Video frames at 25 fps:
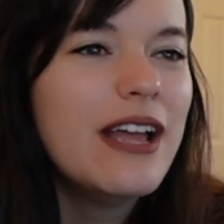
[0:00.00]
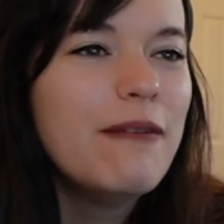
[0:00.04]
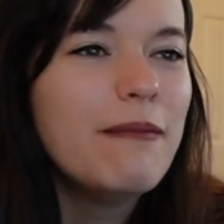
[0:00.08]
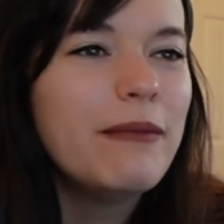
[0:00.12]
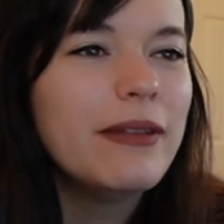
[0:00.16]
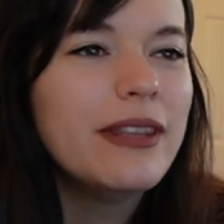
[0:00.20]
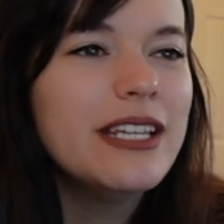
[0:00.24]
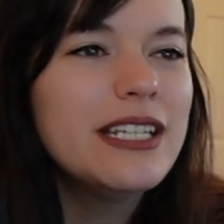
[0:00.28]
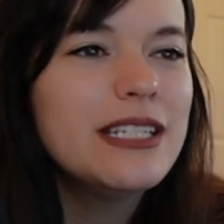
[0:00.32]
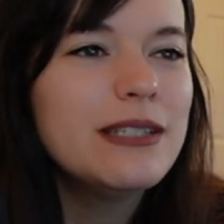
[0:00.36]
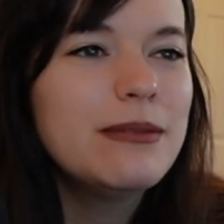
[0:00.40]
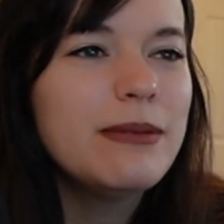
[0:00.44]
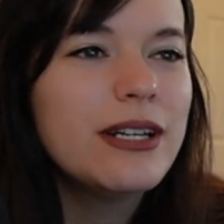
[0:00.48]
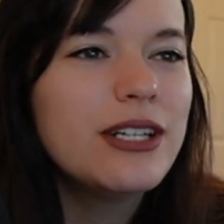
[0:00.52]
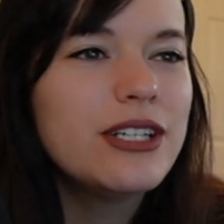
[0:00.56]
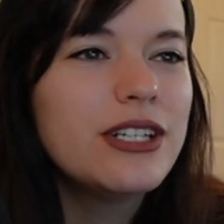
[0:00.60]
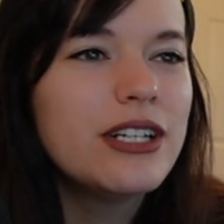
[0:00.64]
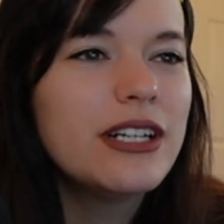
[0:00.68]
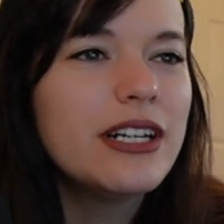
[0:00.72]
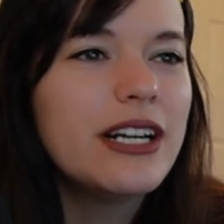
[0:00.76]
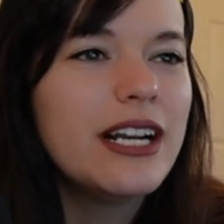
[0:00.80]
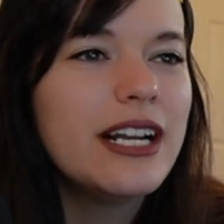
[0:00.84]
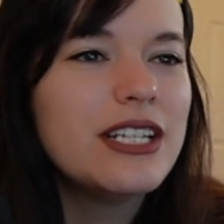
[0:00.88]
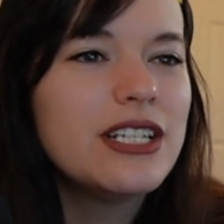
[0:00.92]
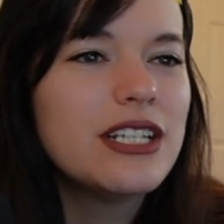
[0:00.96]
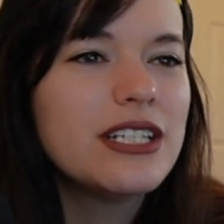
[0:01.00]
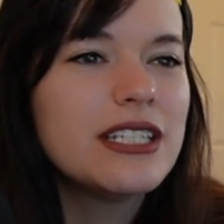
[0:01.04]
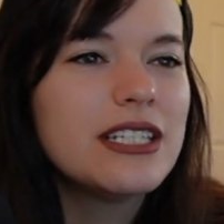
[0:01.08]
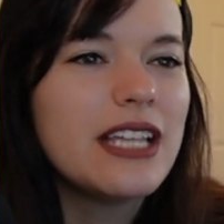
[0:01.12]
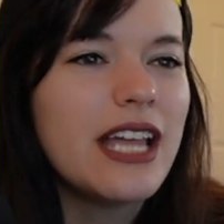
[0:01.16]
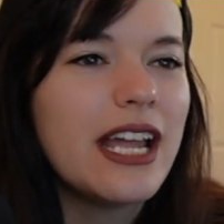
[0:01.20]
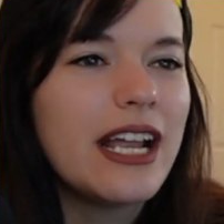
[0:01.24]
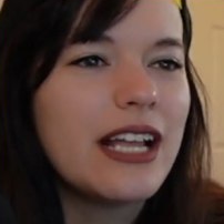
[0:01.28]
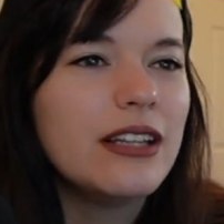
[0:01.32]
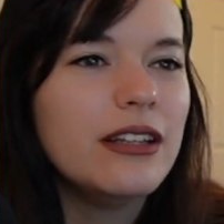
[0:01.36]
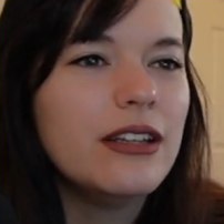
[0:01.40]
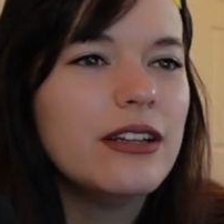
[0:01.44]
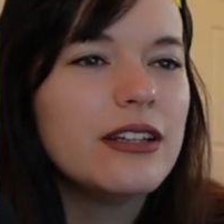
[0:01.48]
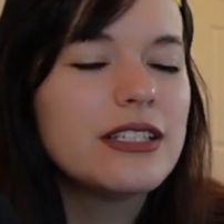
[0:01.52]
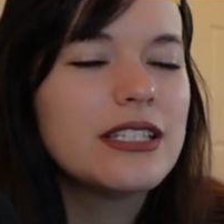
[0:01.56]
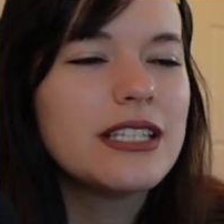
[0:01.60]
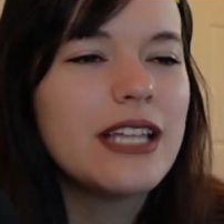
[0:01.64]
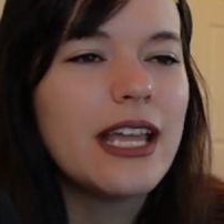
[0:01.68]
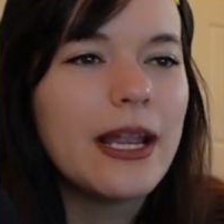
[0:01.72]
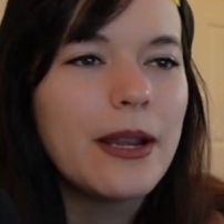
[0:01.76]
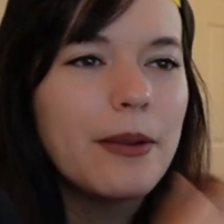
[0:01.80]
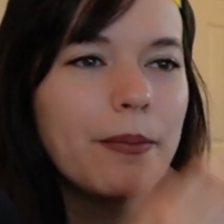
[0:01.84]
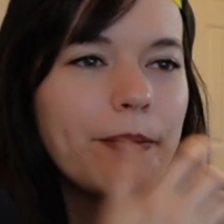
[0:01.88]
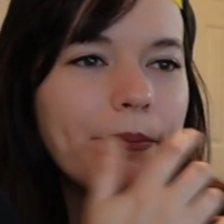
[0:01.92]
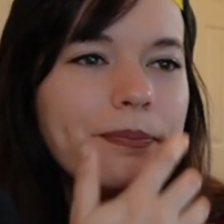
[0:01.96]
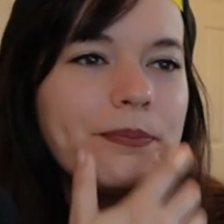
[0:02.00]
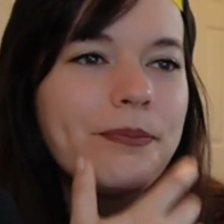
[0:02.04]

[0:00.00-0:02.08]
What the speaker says: But this picture, it just like looks like